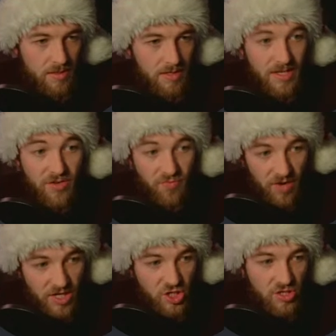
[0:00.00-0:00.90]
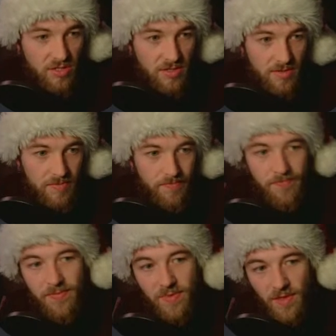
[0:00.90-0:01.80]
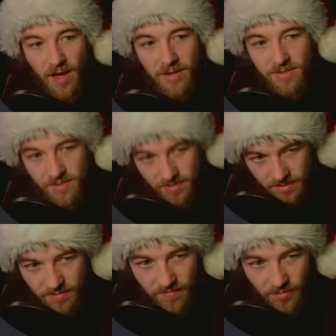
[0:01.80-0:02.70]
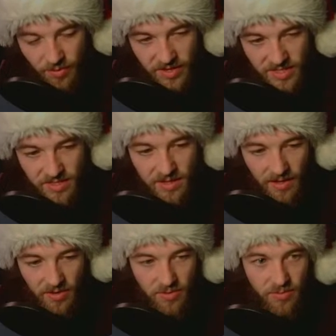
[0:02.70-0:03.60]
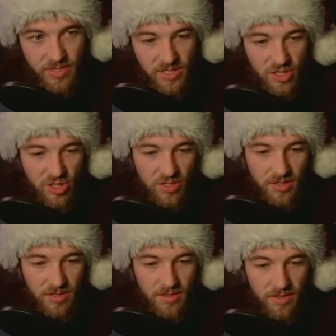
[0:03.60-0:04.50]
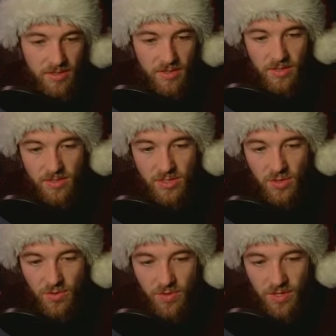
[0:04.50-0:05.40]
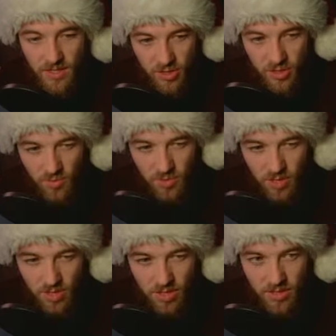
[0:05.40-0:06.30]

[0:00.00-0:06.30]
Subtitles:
iteration, not for this single position. So this should work.